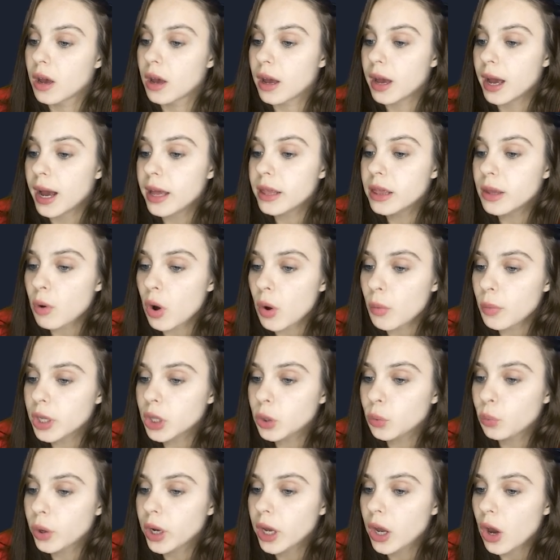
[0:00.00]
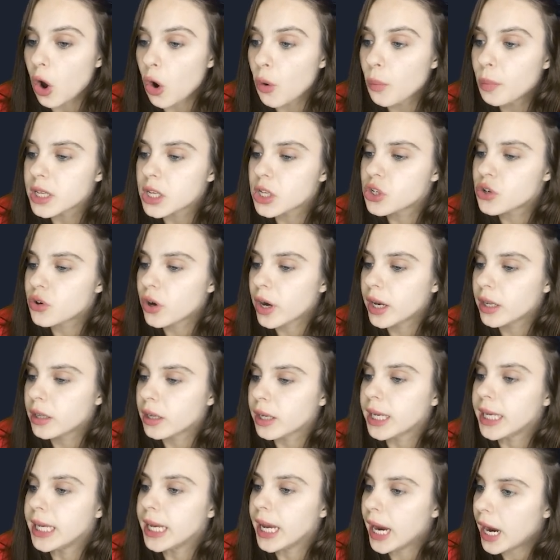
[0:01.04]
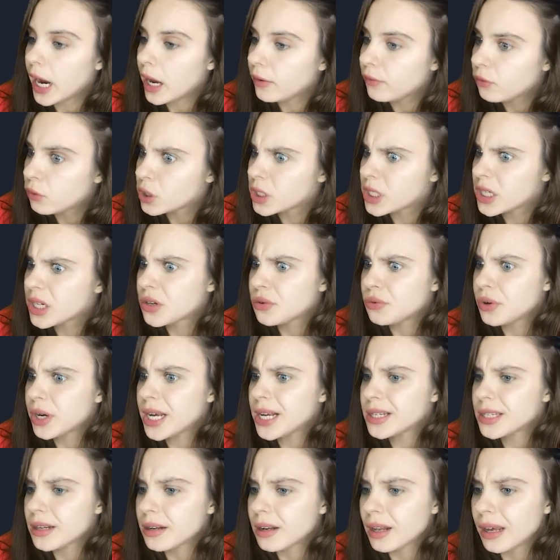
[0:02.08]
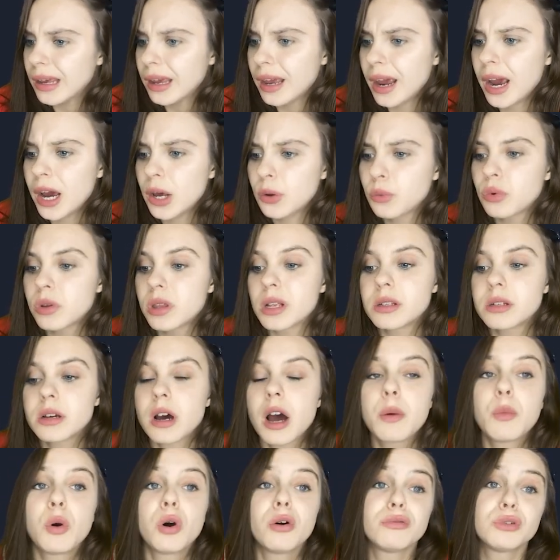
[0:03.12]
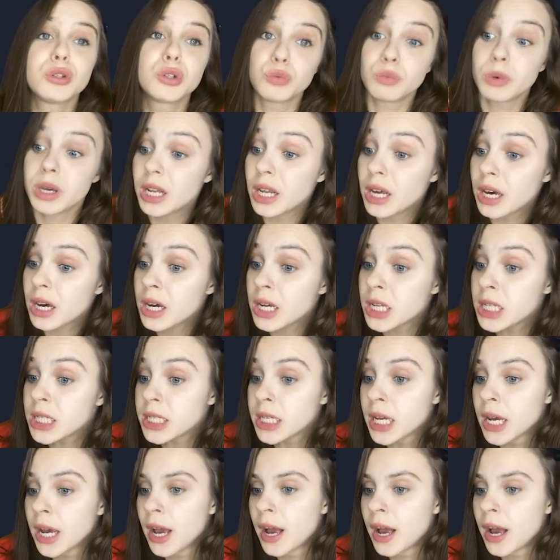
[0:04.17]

At the moment we open the trade again for decrease and again with a time of 2 minutes.